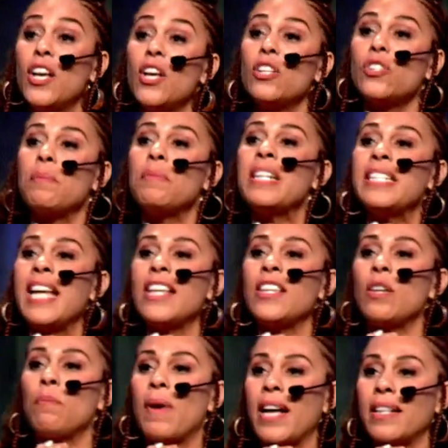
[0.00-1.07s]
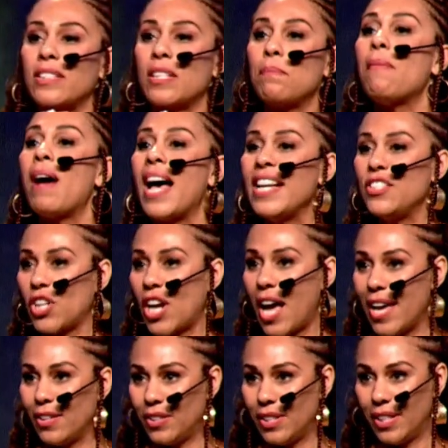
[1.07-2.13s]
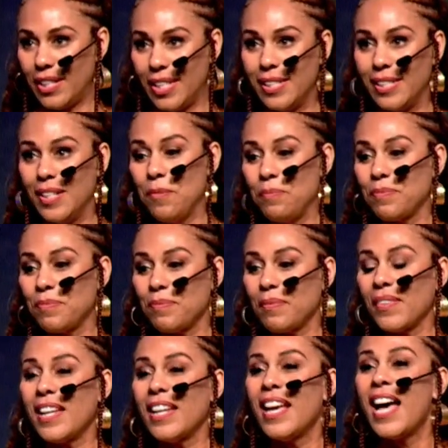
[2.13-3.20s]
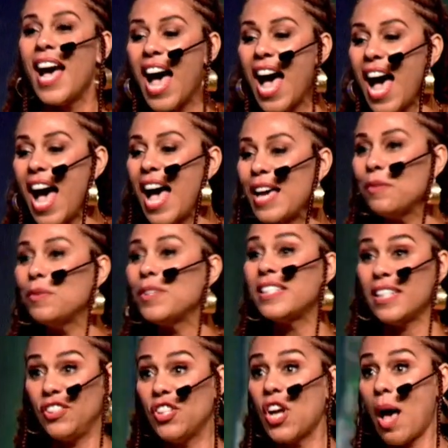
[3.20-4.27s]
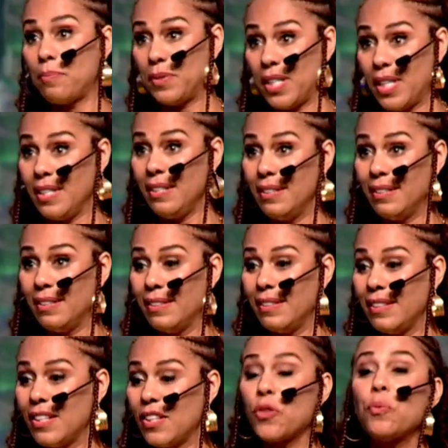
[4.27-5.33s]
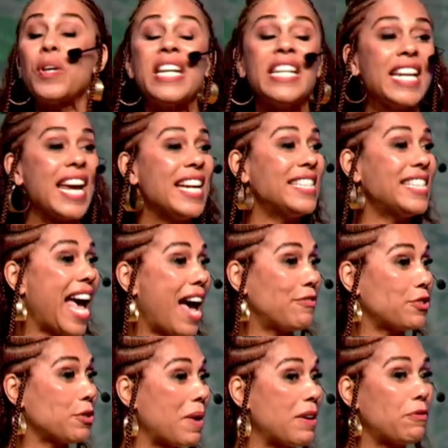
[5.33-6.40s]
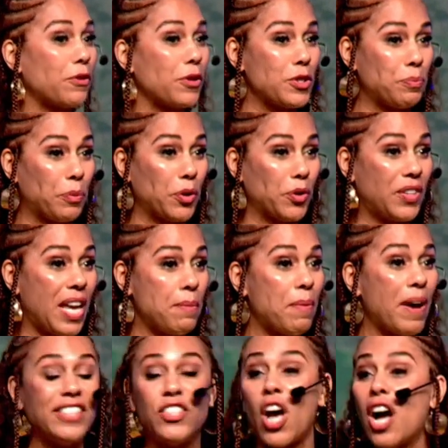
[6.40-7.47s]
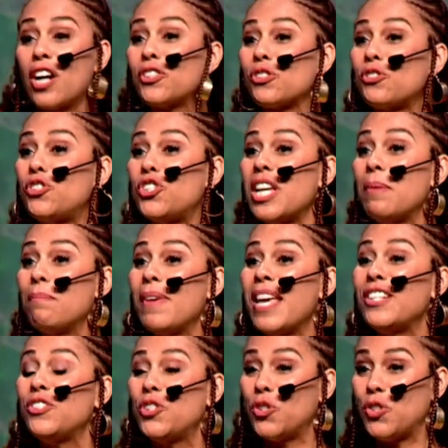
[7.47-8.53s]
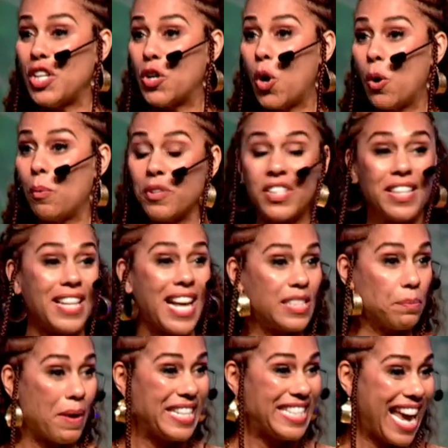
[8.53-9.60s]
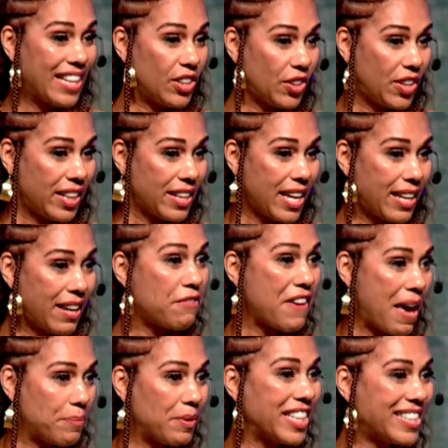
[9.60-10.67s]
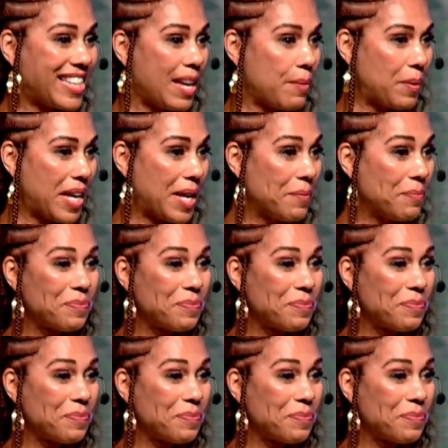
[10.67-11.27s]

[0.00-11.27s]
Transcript: So I'm going to take you back to my childhood. I was adopted 3 days after my first birthday by Dr. Jim and Judy Culberson. That's my dad looking like a fabulous hippie.